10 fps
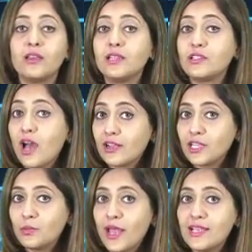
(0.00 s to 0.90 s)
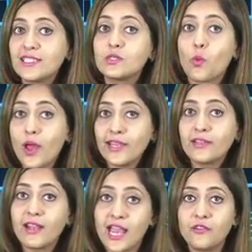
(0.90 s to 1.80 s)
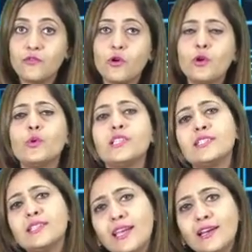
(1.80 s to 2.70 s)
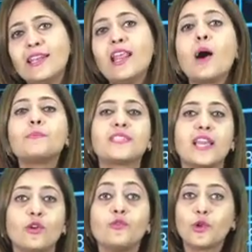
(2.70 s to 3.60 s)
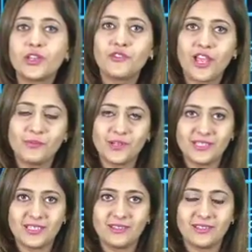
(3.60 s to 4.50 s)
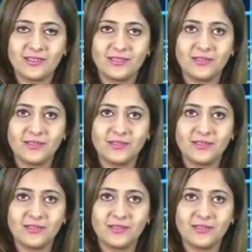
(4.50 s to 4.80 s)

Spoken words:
The target price is 1894, which is nearly an upside of 25%.